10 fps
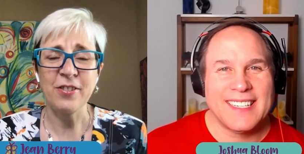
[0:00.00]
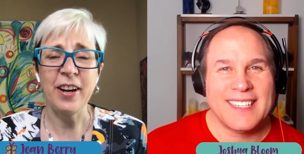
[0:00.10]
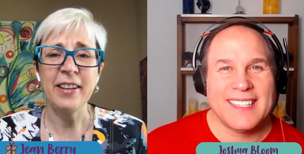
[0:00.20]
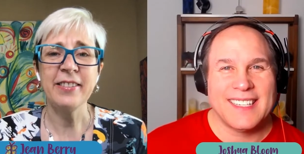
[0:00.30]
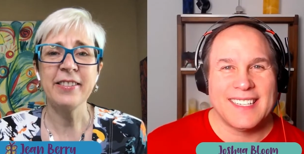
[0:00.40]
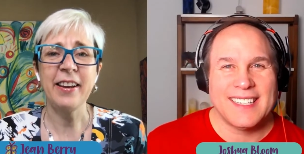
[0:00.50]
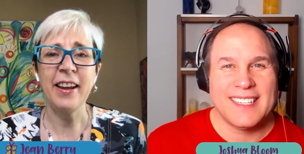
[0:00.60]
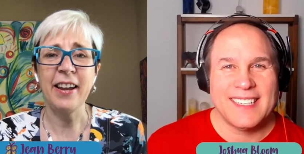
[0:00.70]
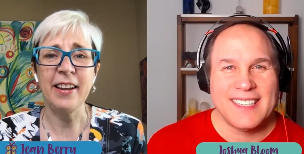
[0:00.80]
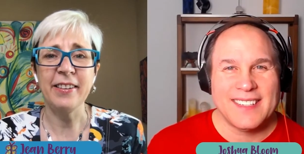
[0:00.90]
Speaker 1: stress
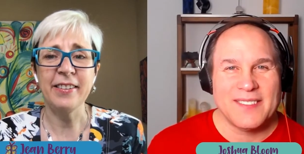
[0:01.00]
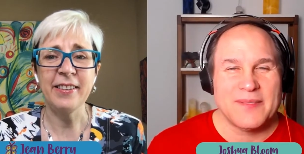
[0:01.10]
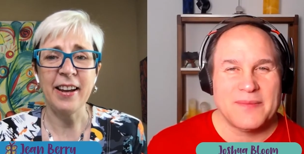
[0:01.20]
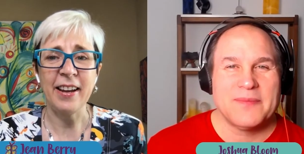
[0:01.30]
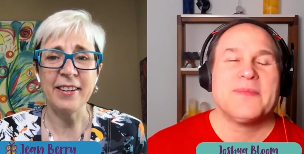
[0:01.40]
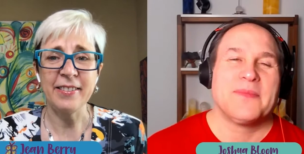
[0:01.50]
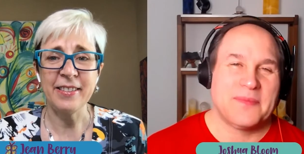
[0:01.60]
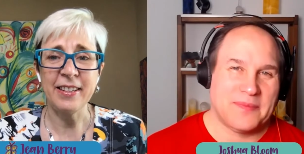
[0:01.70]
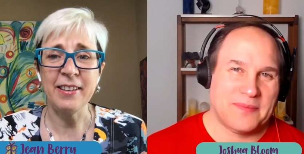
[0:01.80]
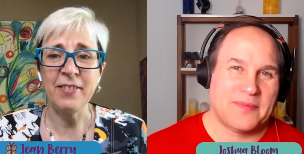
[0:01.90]
and
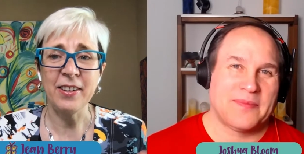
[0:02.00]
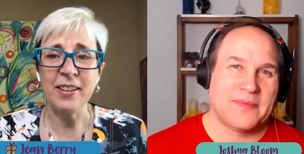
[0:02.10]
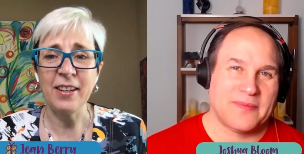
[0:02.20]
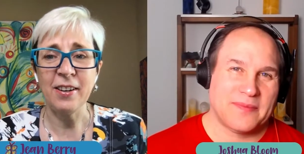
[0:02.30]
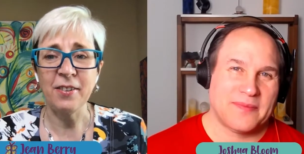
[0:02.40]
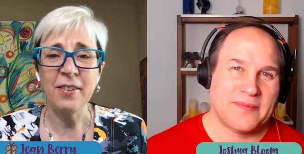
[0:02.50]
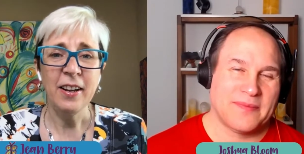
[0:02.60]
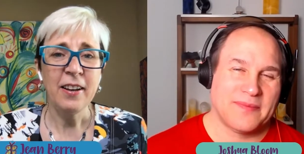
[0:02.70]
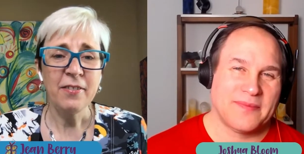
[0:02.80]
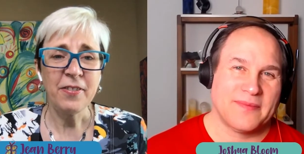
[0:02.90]
and even, you know,
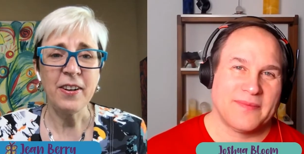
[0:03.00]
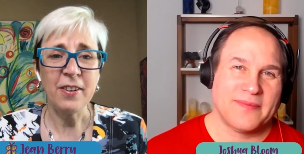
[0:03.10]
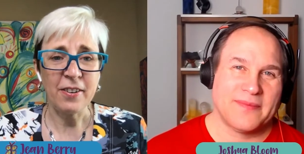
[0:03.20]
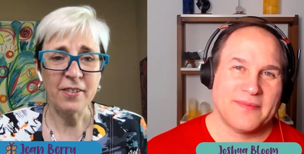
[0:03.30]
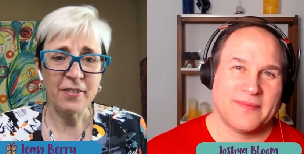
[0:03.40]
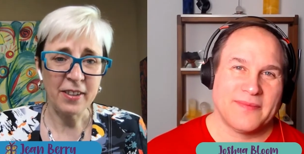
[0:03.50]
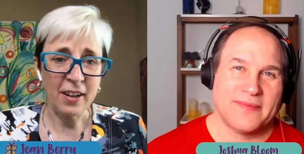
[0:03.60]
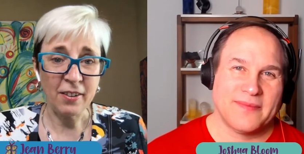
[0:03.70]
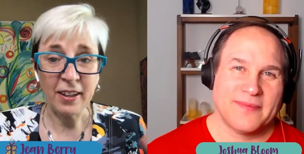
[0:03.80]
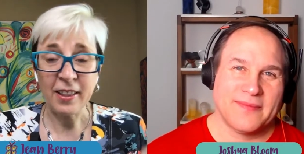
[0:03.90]
fear,
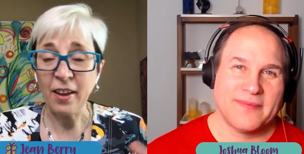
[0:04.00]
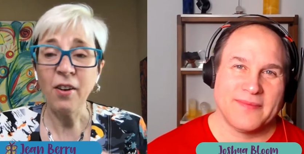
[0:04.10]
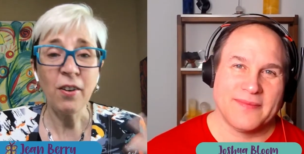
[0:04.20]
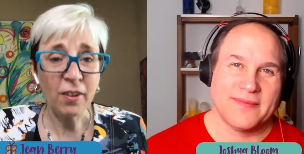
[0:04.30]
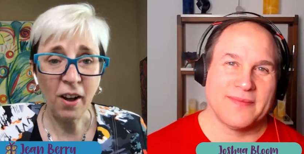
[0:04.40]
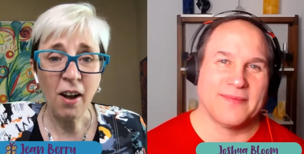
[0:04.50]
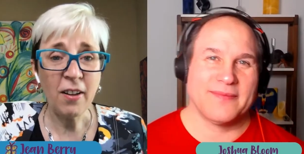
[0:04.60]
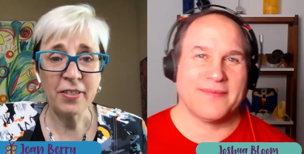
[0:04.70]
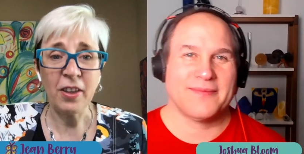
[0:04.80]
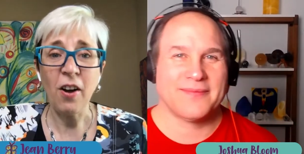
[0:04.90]
you know, like the whole
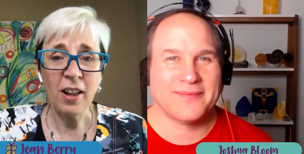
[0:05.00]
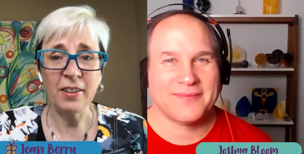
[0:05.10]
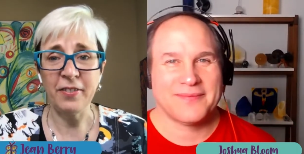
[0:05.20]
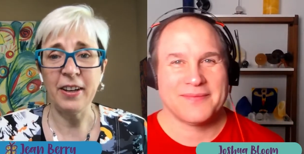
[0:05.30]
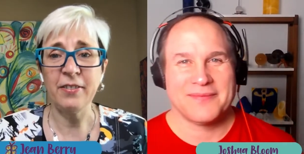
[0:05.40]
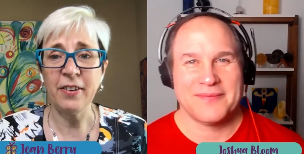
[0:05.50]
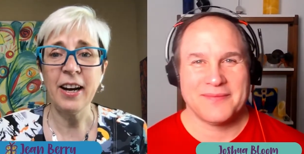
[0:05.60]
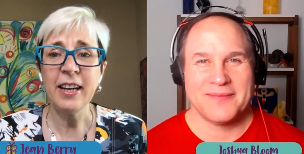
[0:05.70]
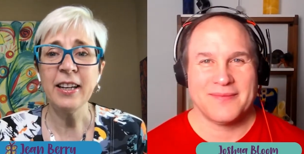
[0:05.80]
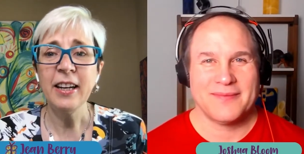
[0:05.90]
all, all of it,
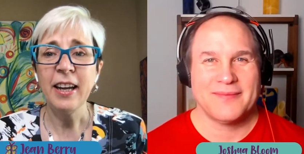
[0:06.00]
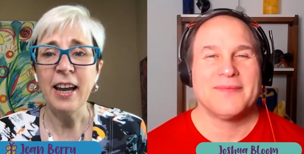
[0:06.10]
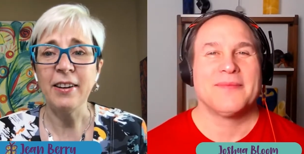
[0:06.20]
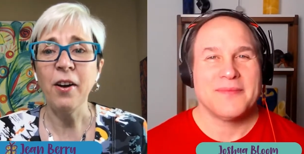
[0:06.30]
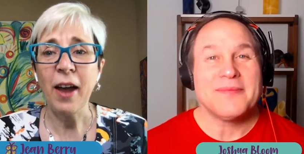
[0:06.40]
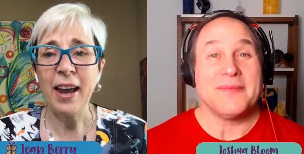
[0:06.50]
right? And